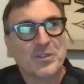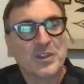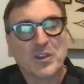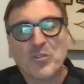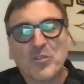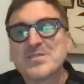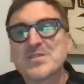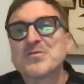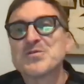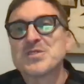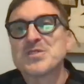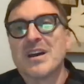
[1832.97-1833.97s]
The
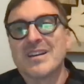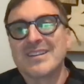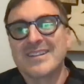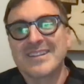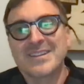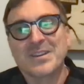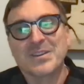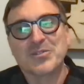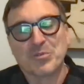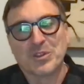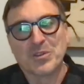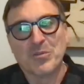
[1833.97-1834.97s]
aggressive side
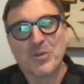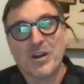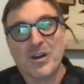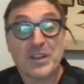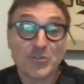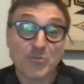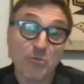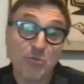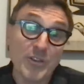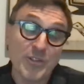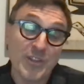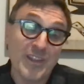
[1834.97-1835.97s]
does really well, because
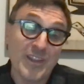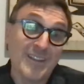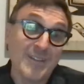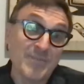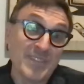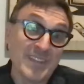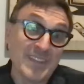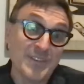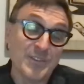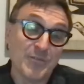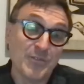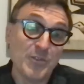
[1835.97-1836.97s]
one thing
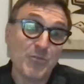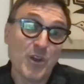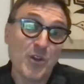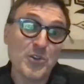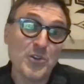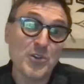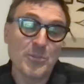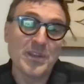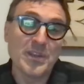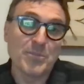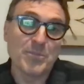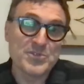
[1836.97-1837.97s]
is, if you know you're
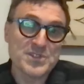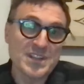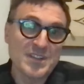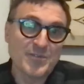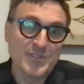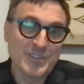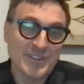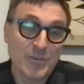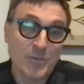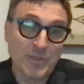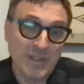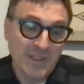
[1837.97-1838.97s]
being perceived,
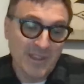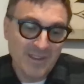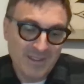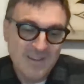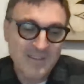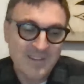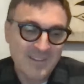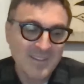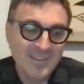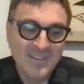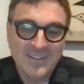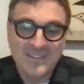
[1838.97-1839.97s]
if you're playing
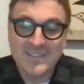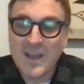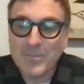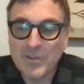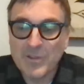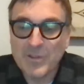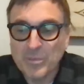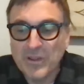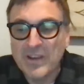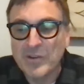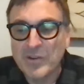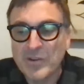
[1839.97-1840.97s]
a top level
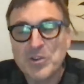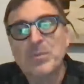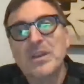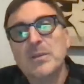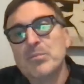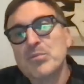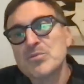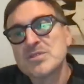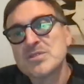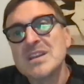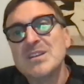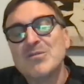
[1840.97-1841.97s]
player and you're being
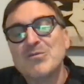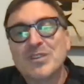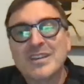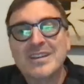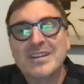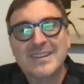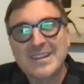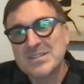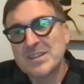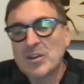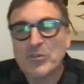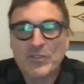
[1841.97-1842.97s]
perceived
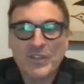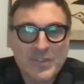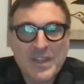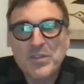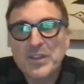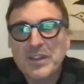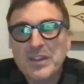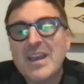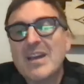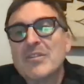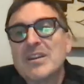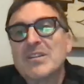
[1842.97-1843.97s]
as, you know, that they think
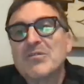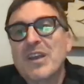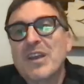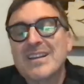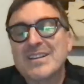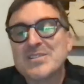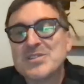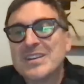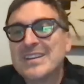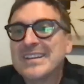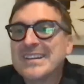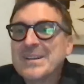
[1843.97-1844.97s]
they have an
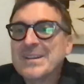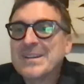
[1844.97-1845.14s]
advantage,